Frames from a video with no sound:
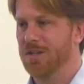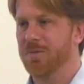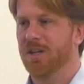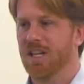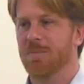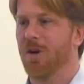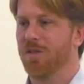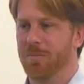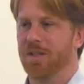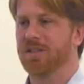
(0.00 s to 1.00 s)
You can keep
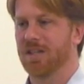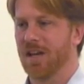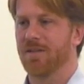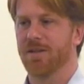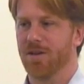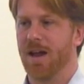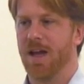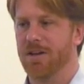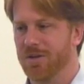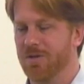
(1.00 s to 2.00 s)
all the bits together in your
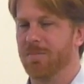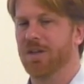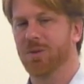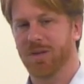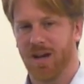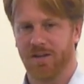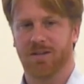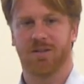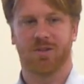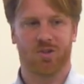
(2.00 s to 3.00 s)
head and do the mental
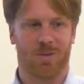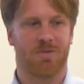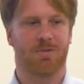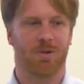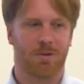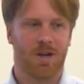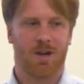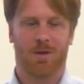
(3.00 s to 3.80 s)
calculus to jump through,